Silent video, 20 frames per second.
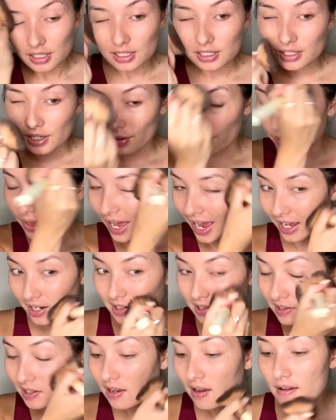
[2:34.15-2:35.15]
So
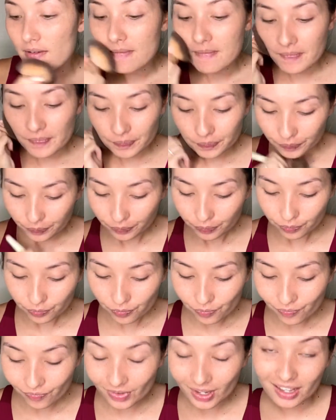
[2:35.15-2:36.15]
that's
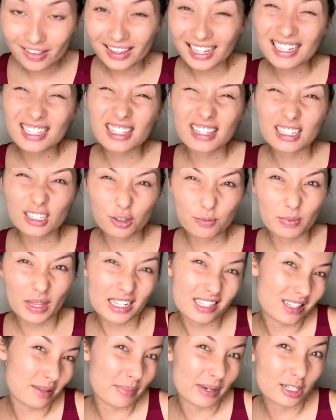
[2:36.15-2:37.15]
that's the
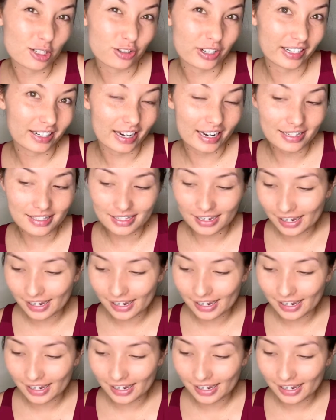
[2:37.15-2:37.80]
that's the big trick, guys.